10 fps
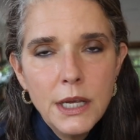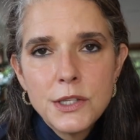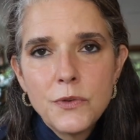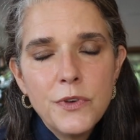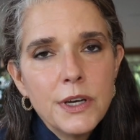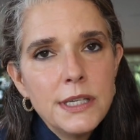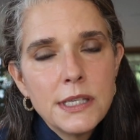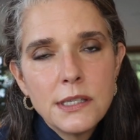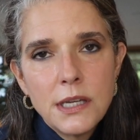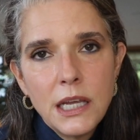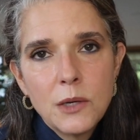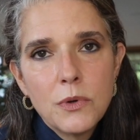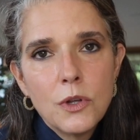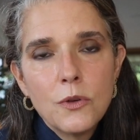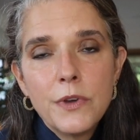So very
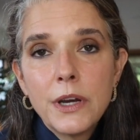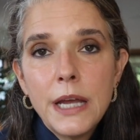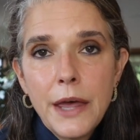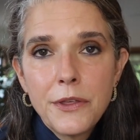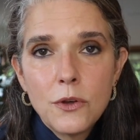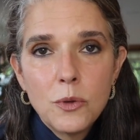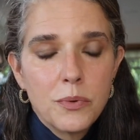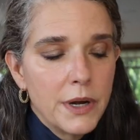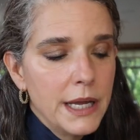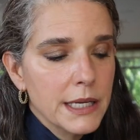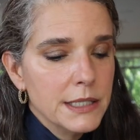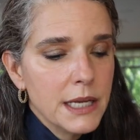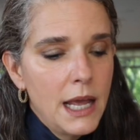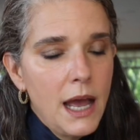sustainable, very ethical brand.